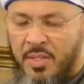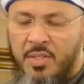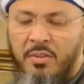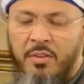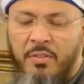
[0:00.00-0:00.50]

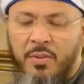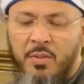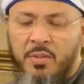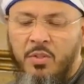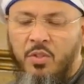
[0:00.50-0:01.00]
because he
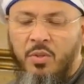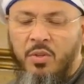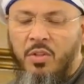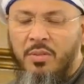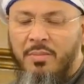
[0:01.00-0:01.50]
refused to
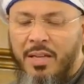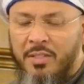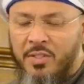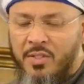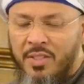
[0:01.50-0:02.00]
show good
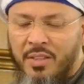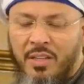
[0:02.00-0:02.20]
manners